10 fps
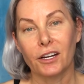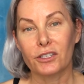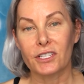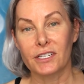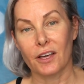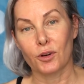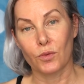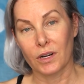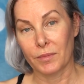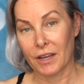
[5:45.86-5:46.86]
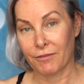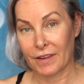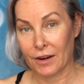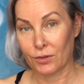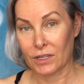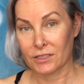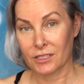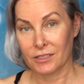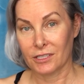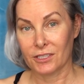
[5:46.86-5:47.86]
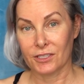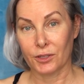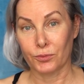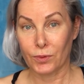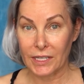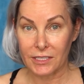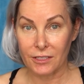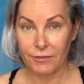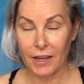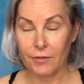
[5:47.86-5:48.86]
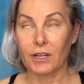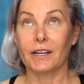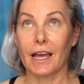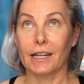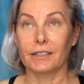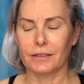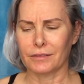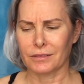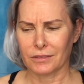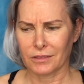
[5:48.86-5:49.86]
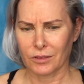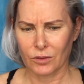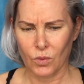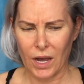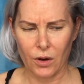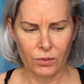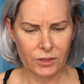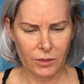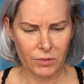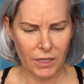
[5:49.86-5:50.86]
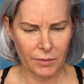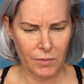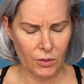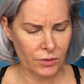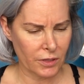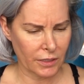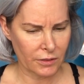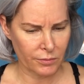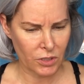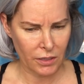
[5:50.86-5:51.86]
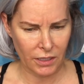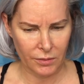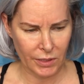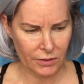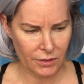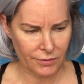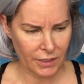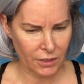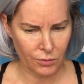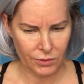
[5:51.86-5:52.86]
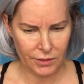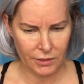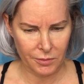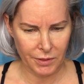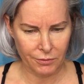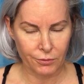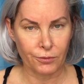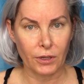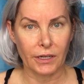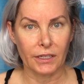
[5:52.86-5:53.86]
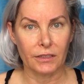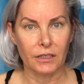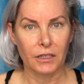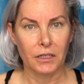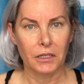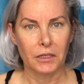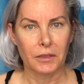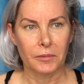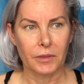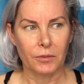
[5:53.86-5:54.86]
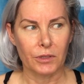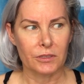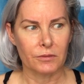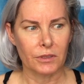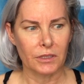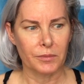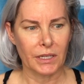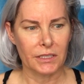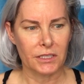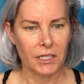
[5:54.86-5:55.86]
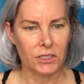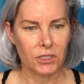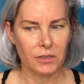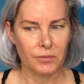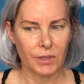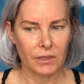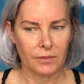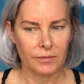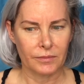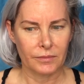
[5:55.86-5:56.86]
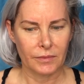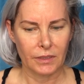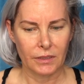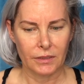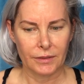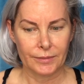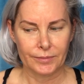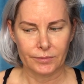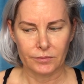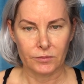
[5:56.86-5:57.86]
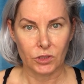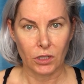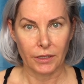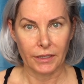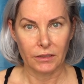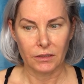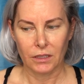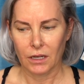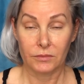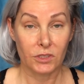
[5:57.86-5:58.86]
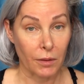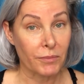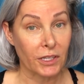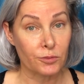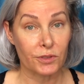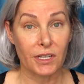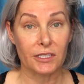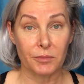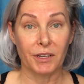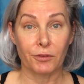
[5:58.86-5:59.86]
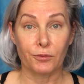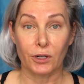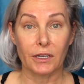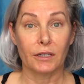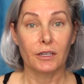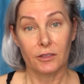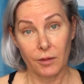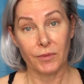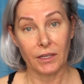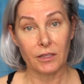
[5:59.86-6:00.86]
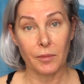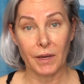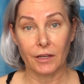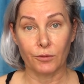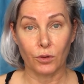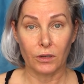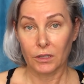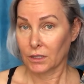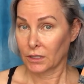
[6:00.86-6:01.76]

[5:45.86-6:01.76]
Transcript: Here's another one of my favorites. This is a recent favorite, and wow, it seems like most things I'm talking about in this video were sent to me for free, and that wasn't really my intention, but sorry. Some things were sent to me for free, some things I paid for.